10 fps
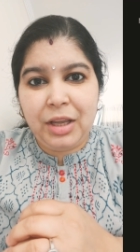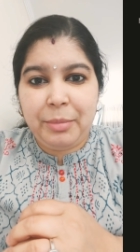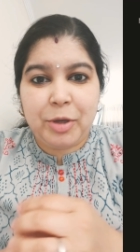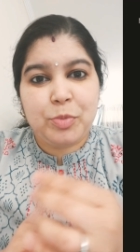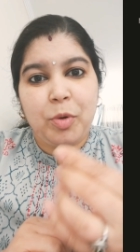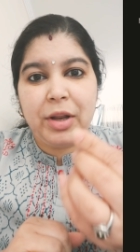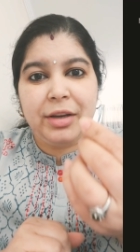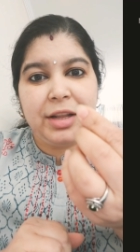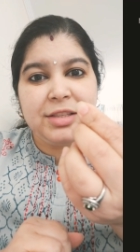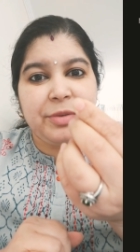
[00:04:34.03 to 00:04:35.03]
Because pollen
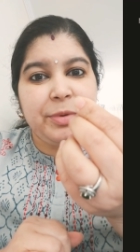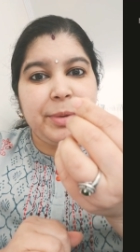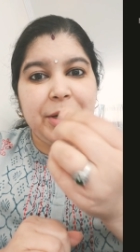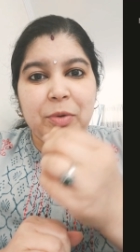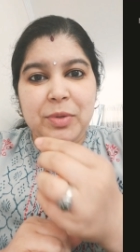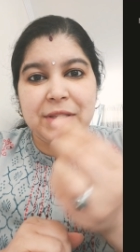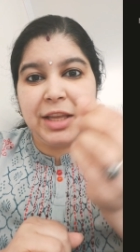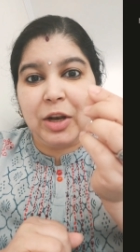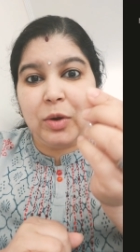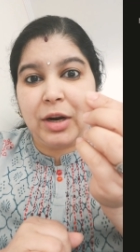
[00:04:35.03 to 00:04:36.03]
grains, everybody knows, the
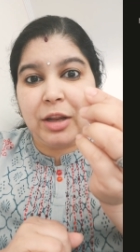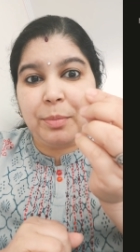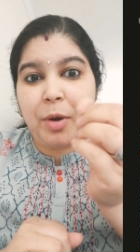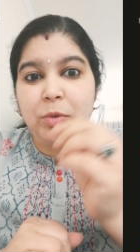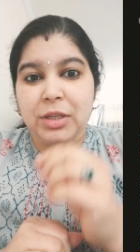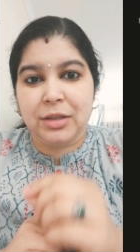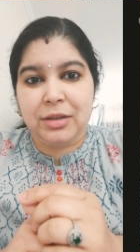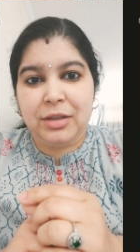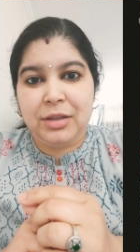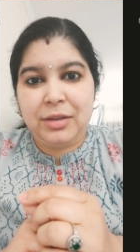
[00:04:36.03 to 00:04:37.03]
yellow color powder,
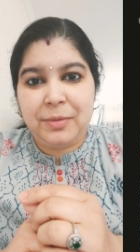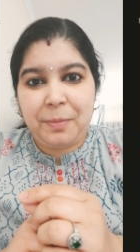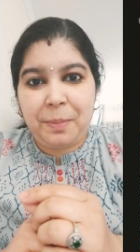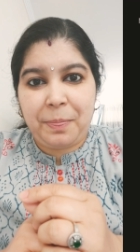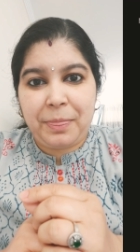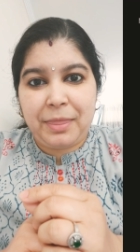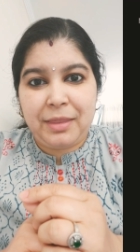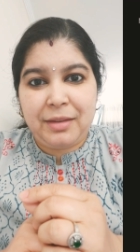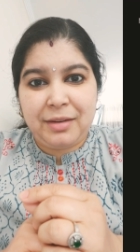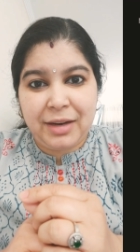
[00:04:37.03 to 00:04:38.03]

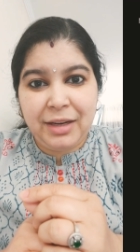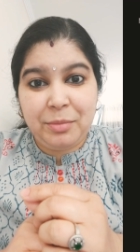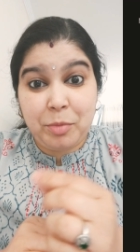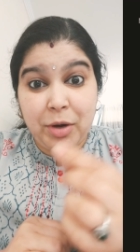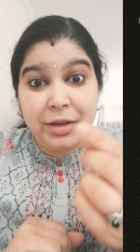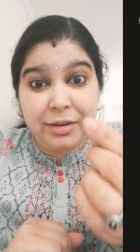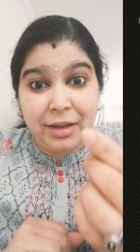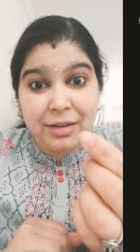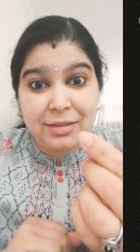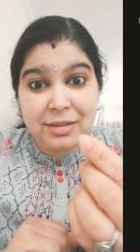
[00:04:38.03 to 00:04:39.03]
right? Pollen
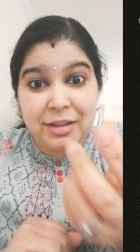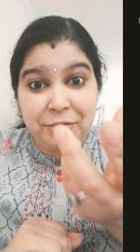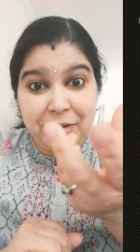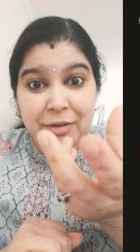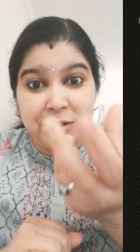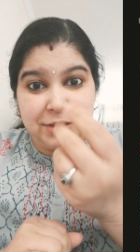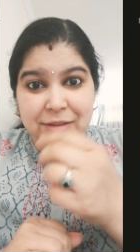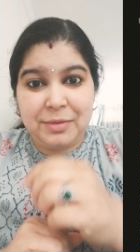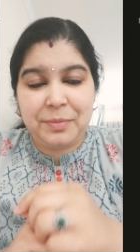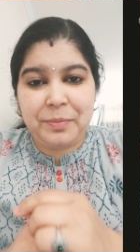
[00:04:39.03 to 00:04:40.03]
grains in the
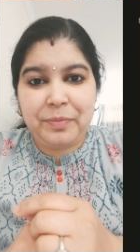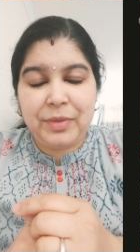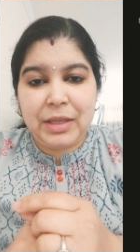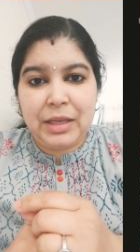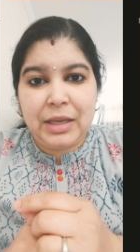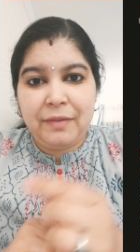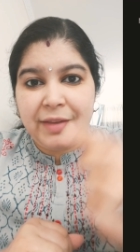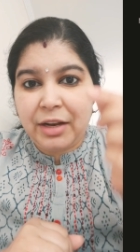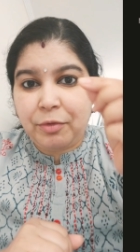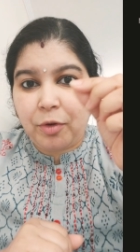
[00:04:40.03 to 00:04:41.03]
flowers.
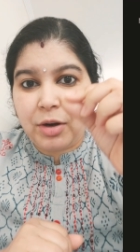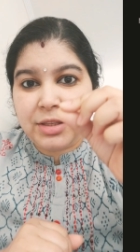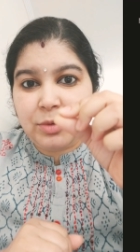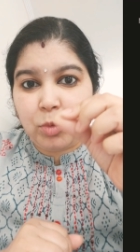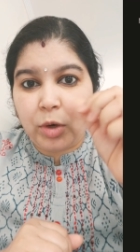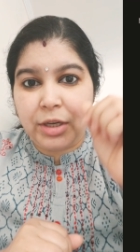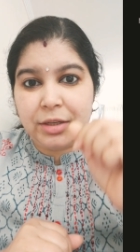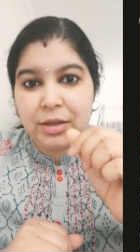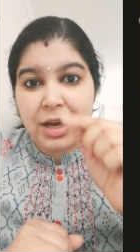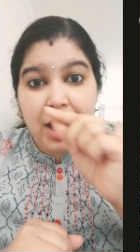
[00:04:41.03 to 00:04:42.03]
When it falls in
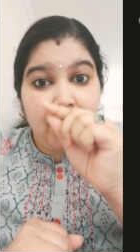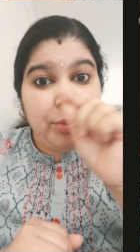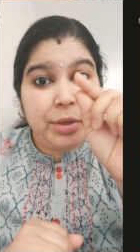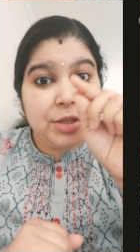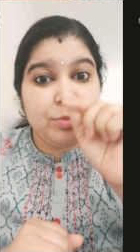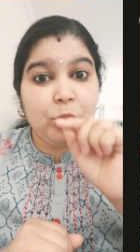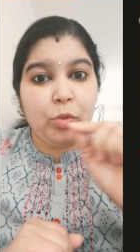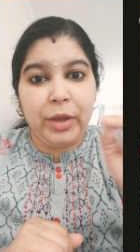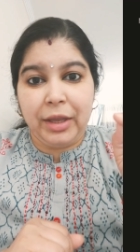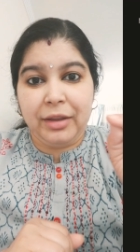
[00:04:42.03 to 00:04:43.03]
water, how it is
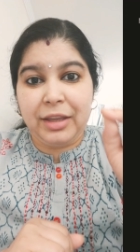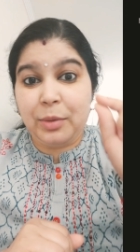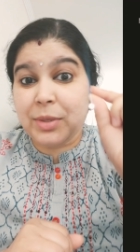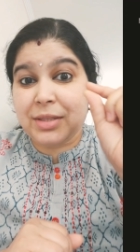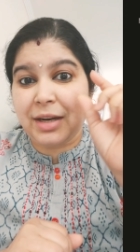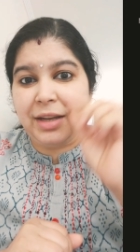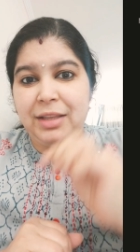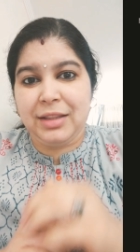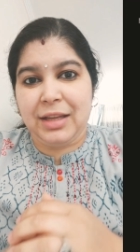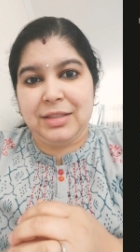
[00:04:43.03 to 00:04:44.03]
moving, he was
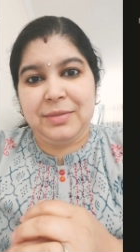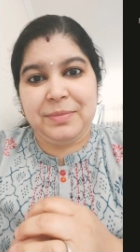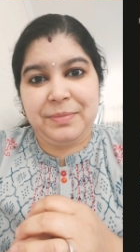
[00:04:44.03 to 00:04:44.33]
studying that.